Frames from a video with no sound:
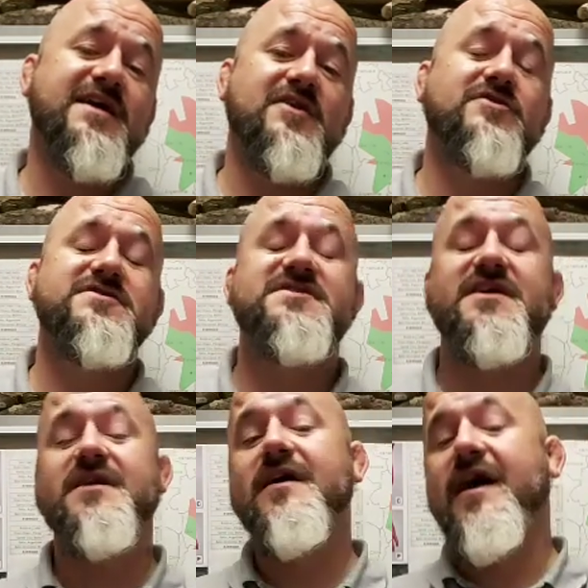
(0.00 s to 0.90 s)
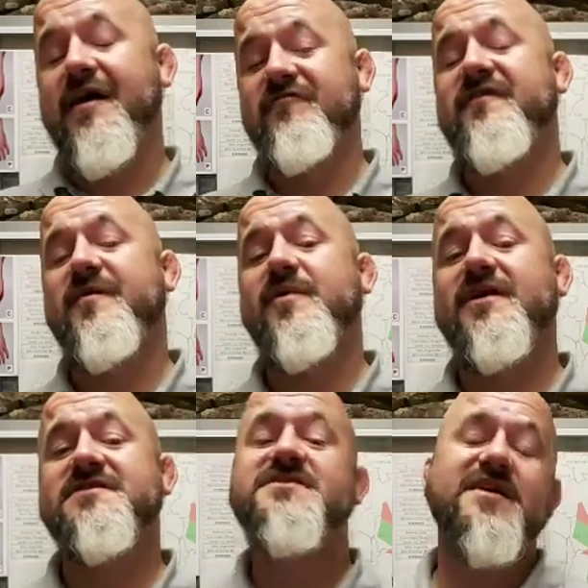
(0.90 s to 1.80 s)
in hunting
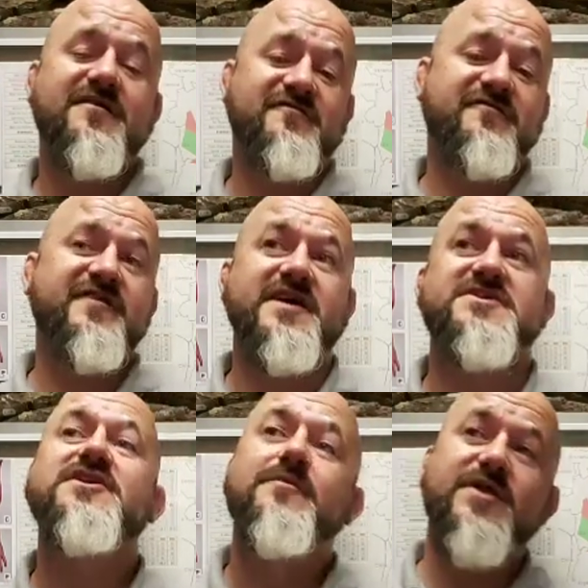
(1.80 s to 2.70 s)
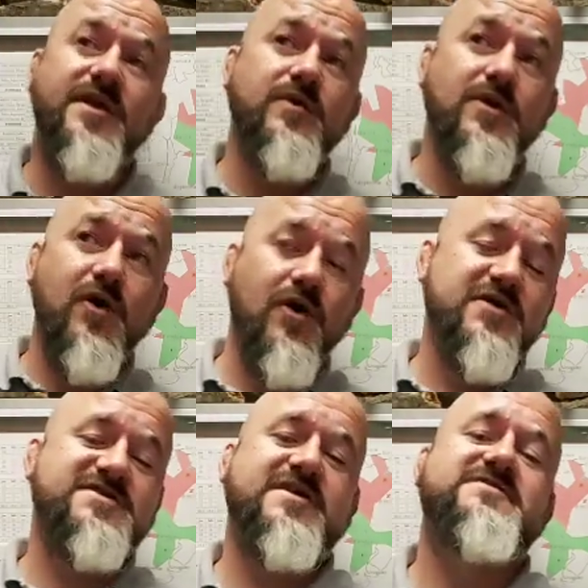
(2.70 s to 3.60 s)
amphibians and fish, but they will
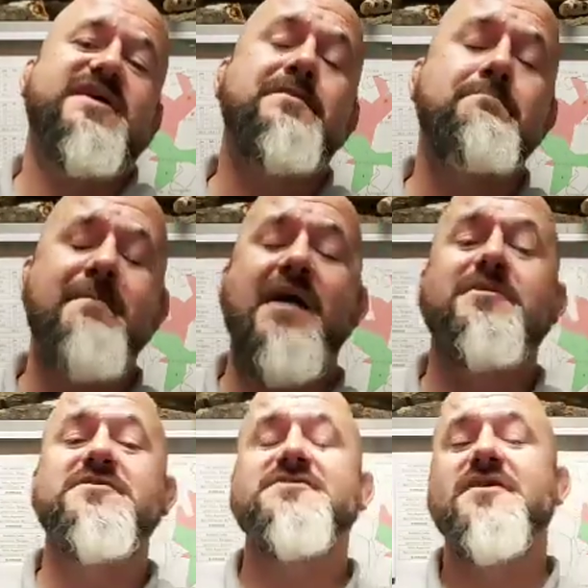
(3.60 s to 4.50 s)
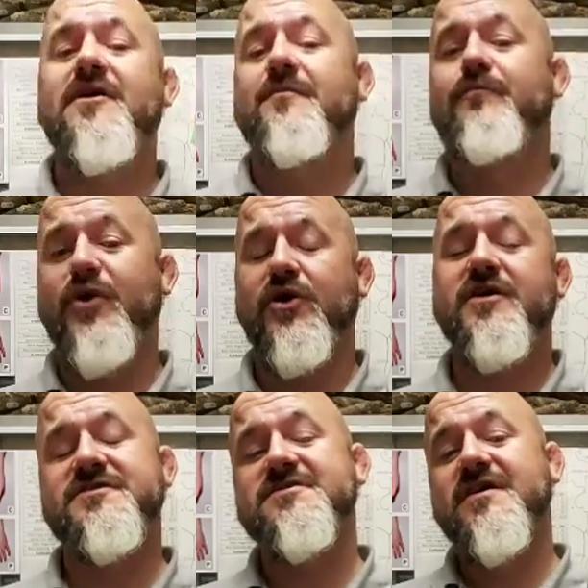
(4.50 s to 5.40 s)
also take mammals,
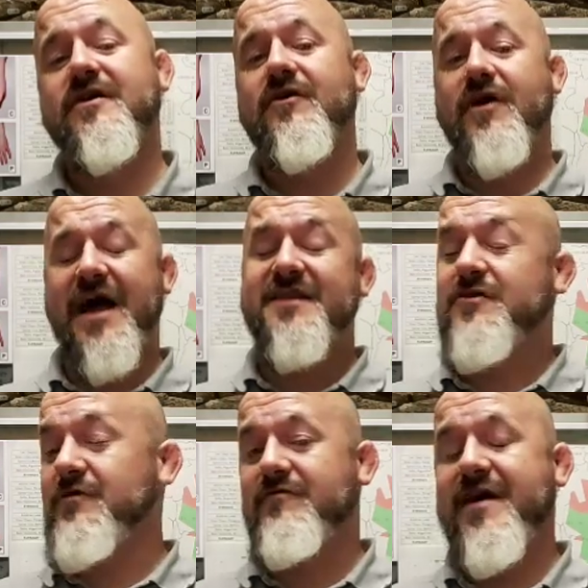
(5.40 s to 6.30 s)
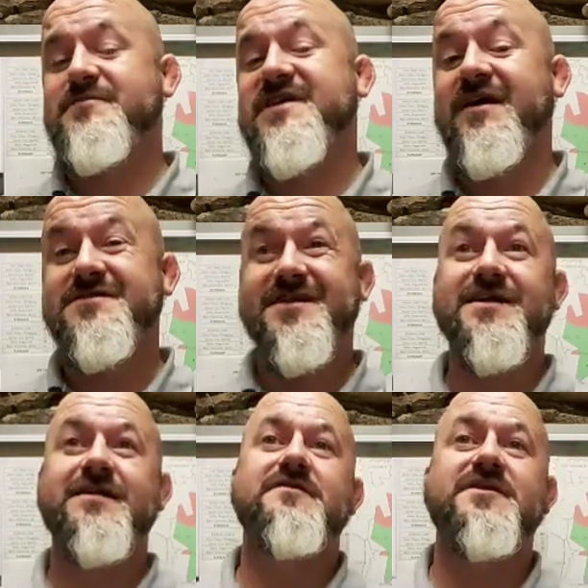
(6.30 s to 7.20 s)
birds, and other reptiles,
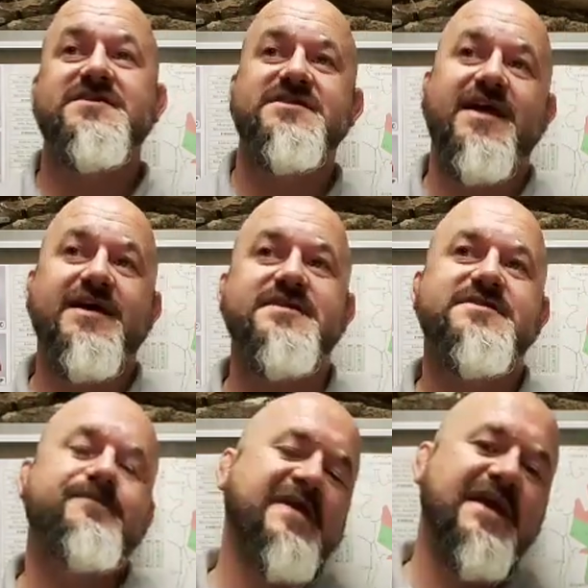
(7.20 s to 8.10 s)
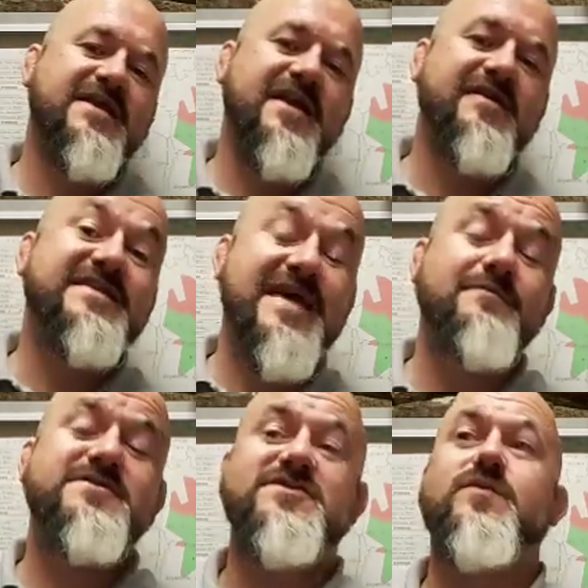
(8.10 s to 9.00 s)
including snakes. They're
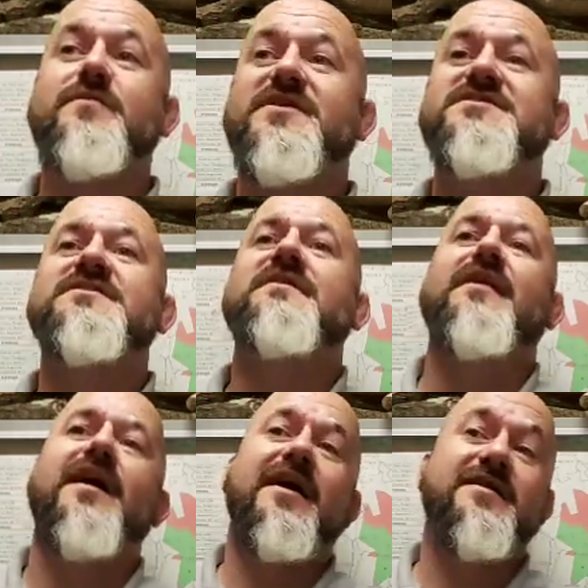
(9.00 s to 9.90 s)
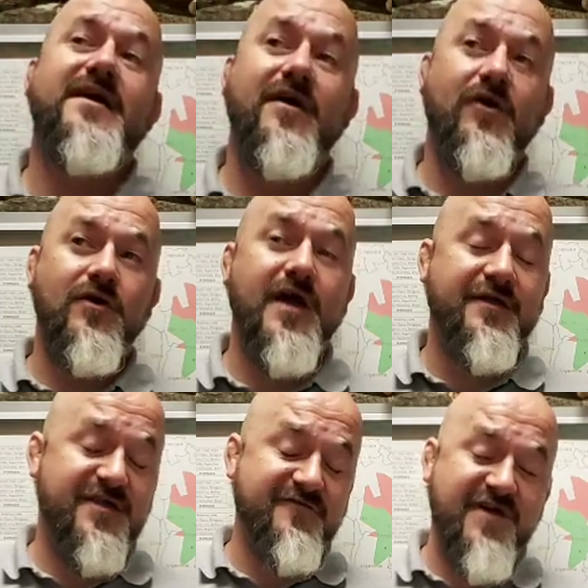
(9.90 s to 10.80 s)
adept swimmers and
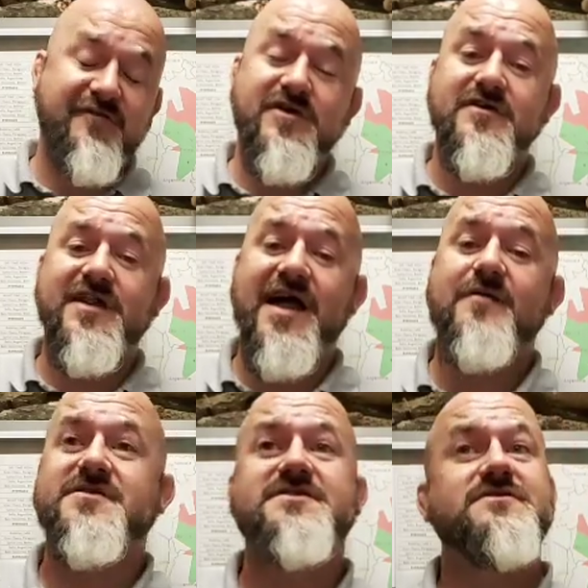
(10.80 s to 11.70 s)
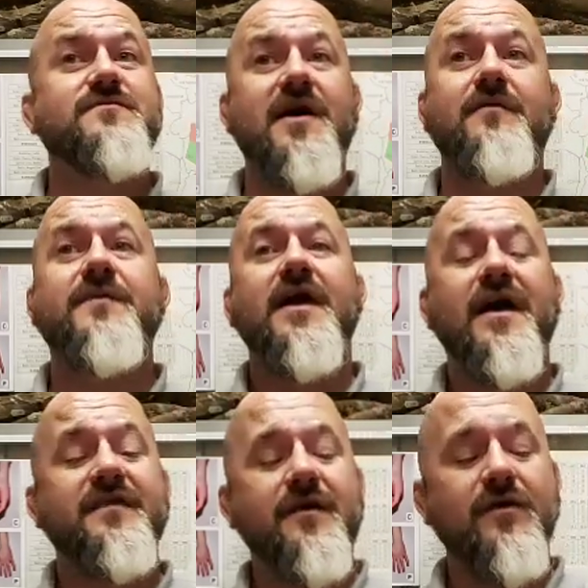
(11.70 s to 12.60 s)
and they're very good climbers as well
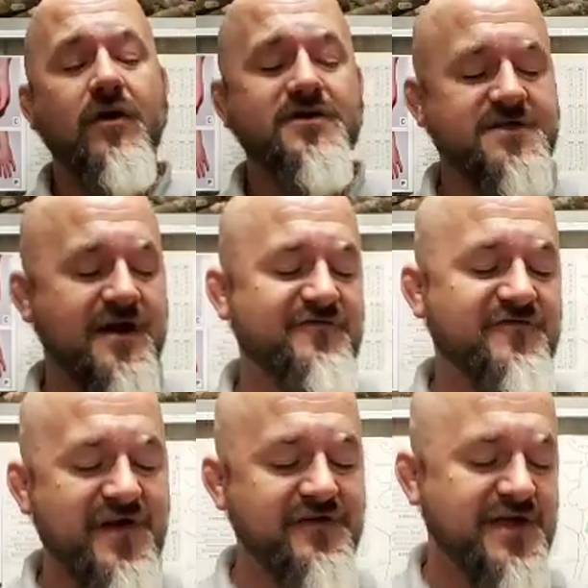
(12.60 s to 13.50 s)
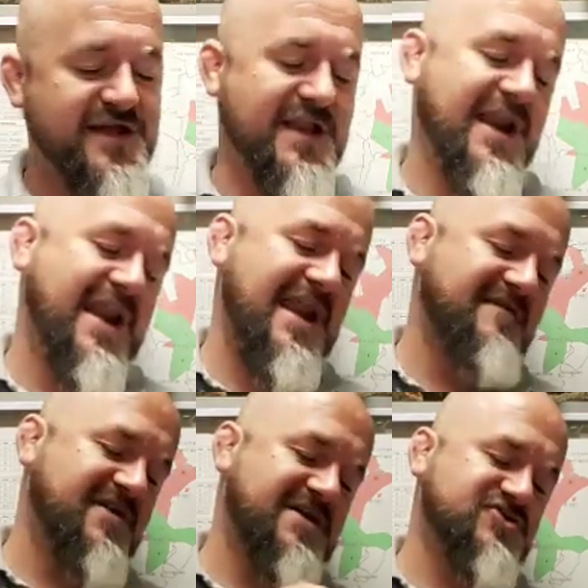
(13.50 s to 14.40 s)
and they also have a very
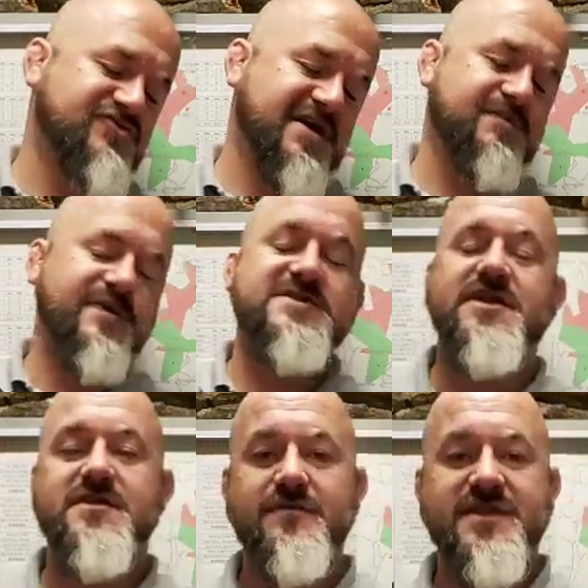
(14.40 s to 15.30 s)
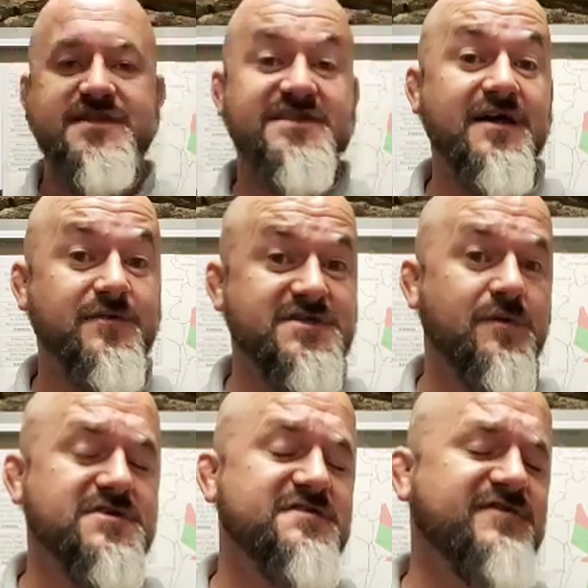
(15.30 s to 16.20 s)
clever trick which they do with their tail which i
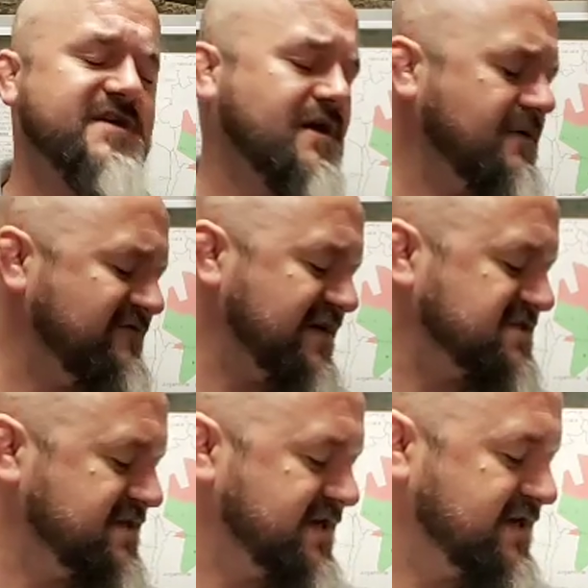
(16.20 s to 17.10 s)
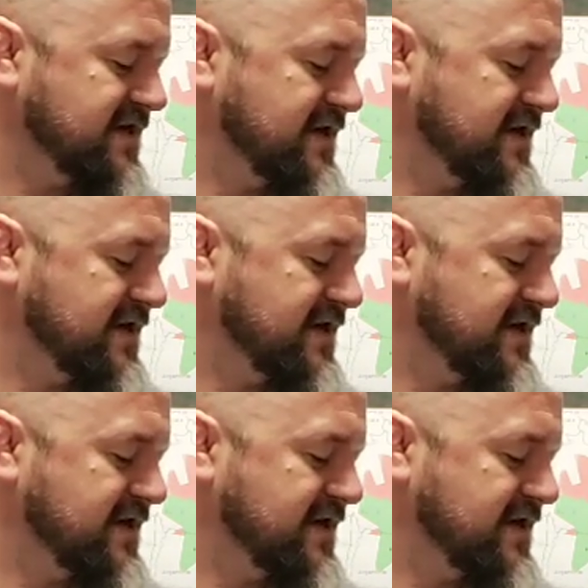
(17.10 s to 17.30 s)
watched a video of actually